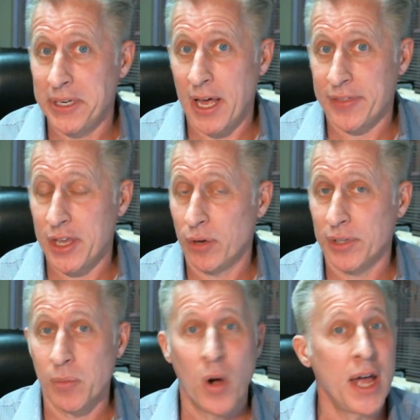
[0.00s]
not the
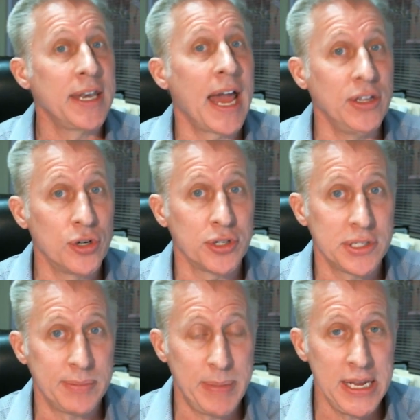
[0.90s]
only one, and your
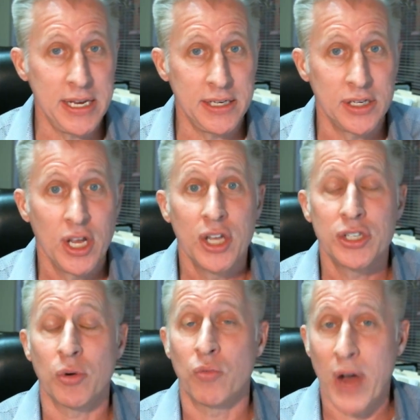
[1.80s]
speed
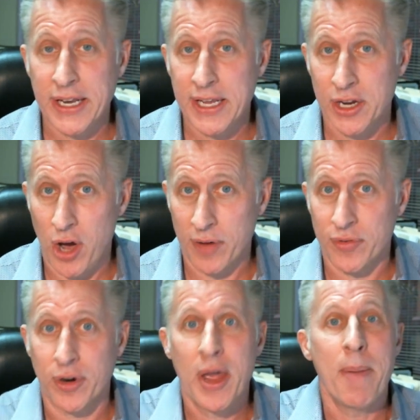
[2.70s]
to writing an
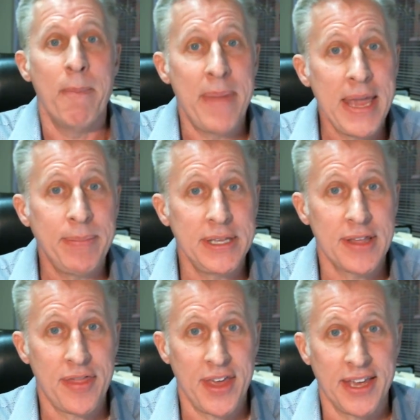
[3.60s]
offer may be the
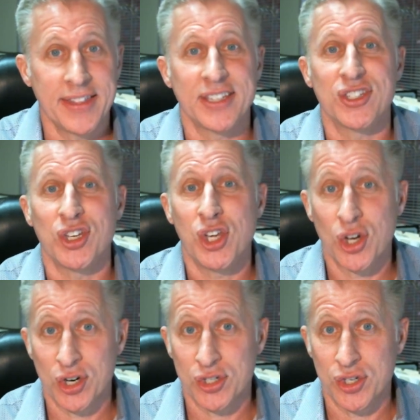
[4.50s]
thing that
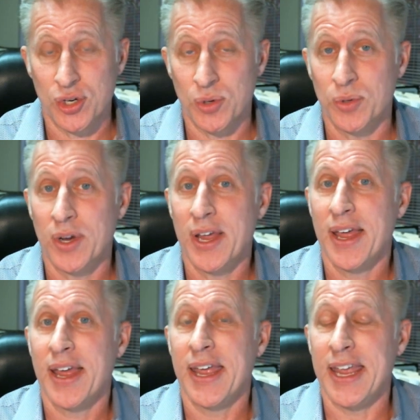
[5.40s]
secures you
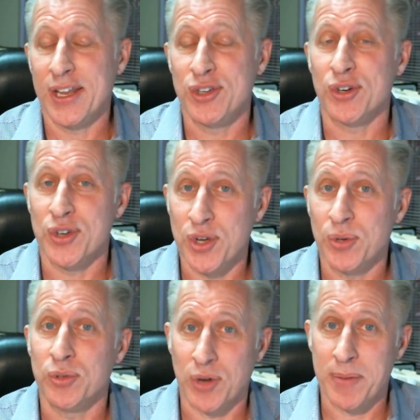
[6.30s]
in your
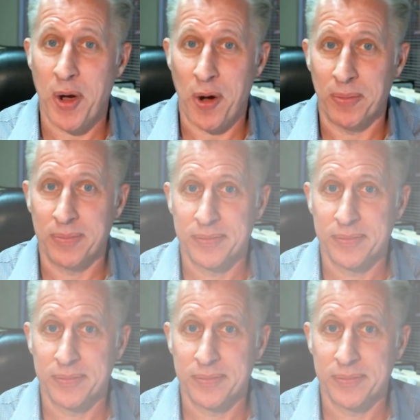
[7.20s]
new dream home.